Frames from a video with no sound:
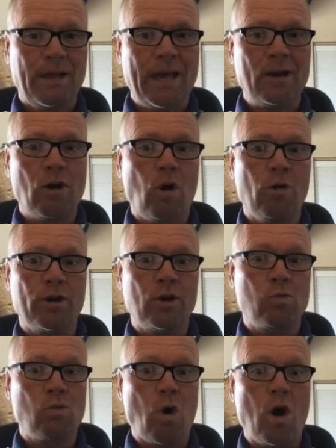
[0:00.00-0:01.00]
and all
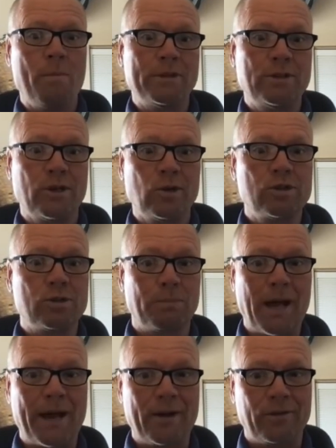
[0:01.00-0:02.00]
their raw material
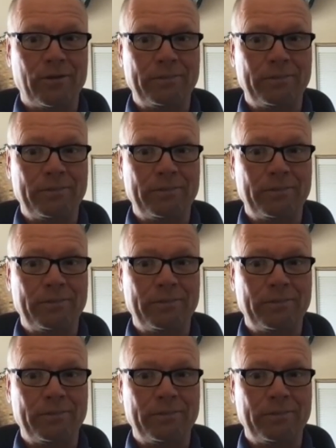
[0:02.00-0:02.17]
suppliers.